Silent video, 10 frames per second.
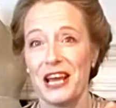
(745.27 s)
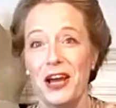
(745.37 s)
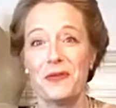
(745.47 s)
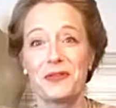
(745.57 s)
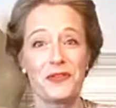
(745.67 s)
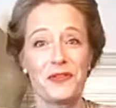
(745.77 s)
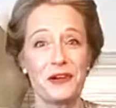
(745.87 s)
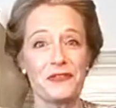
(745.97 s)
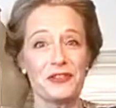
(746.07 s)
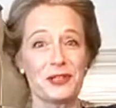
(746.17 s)
one of the very
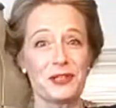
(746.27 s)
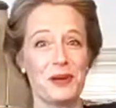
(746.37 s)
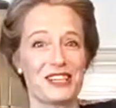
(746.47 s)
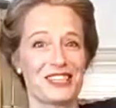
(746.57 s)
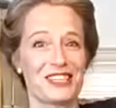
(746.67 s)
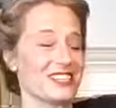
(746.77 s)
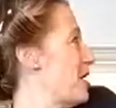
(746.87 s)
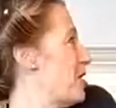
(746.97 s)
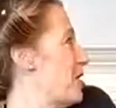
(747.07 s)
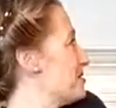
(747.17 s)
first pictures, I
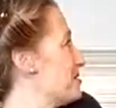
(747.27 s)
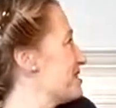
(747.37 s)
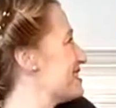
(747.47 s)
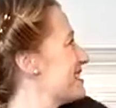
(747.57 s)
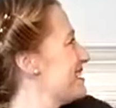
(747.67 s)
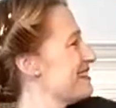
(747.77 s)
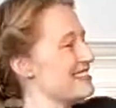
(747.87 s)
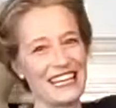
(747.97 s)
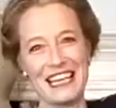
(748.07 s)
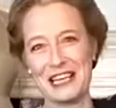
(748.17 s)
hope you can see her
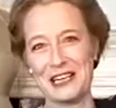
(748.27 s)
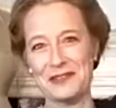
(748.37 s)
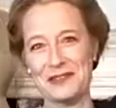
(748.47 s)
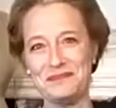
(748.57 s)
here.